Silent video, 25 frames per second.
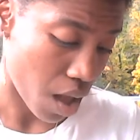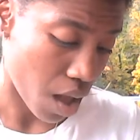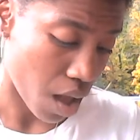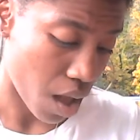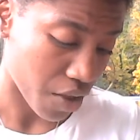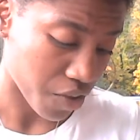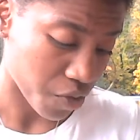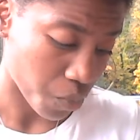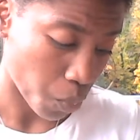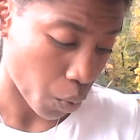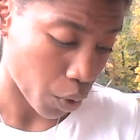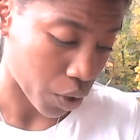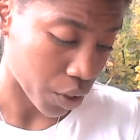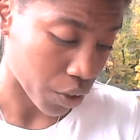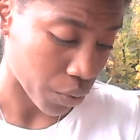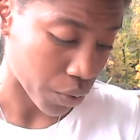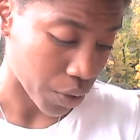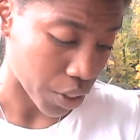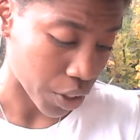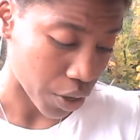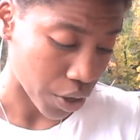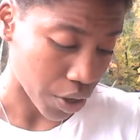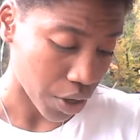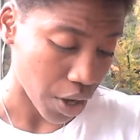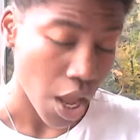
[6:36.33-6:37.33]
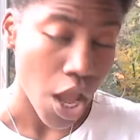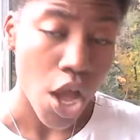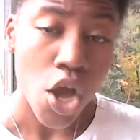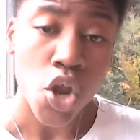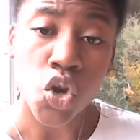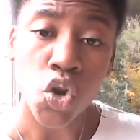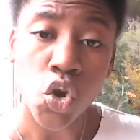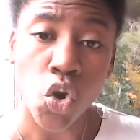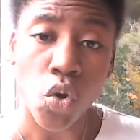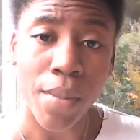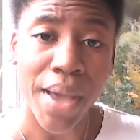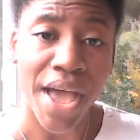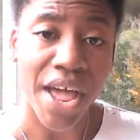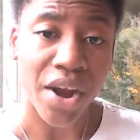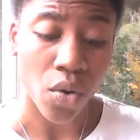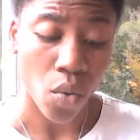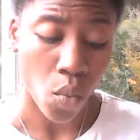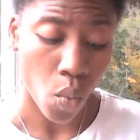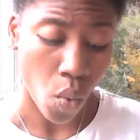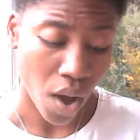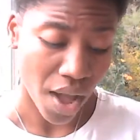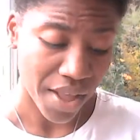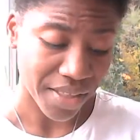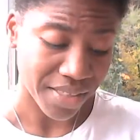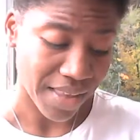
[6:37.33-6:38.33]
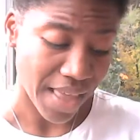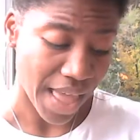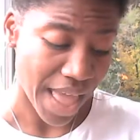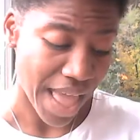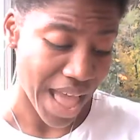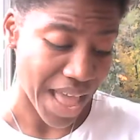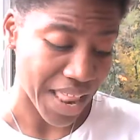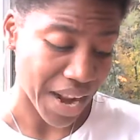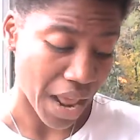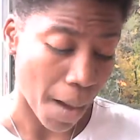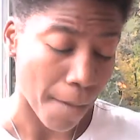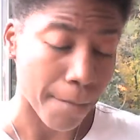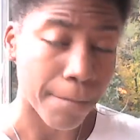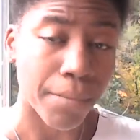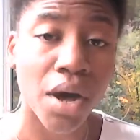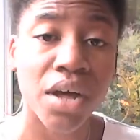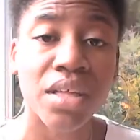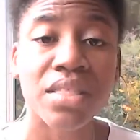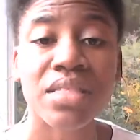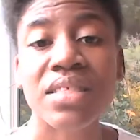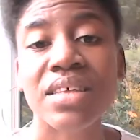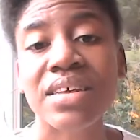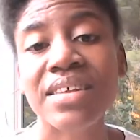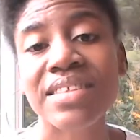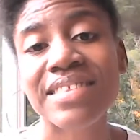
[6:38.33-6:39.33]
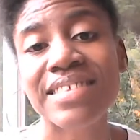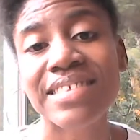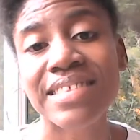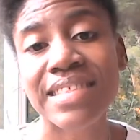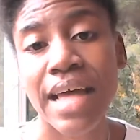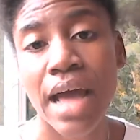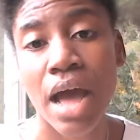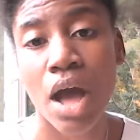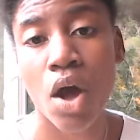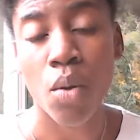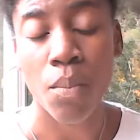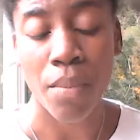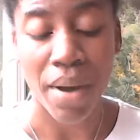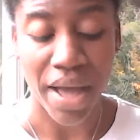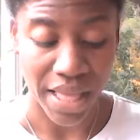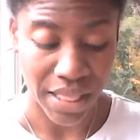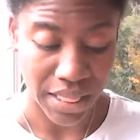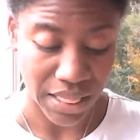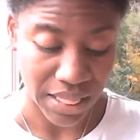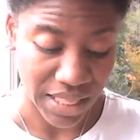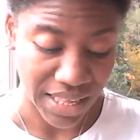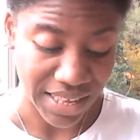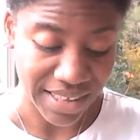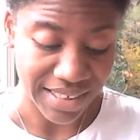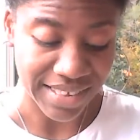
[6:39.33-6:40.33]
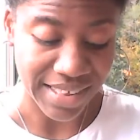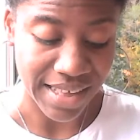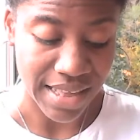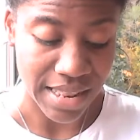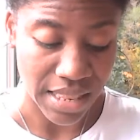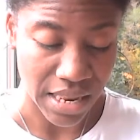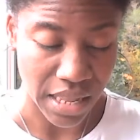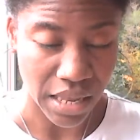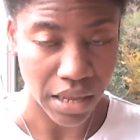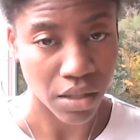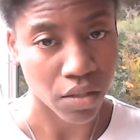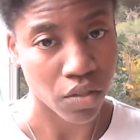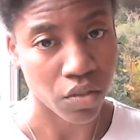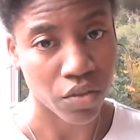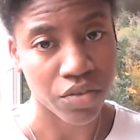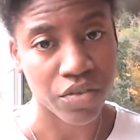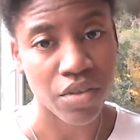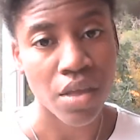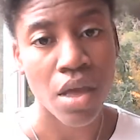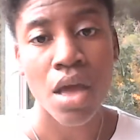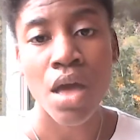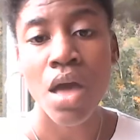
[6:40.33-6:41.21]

Spoiler alert, No Matter What and Abundance Now by Lisa Nichols.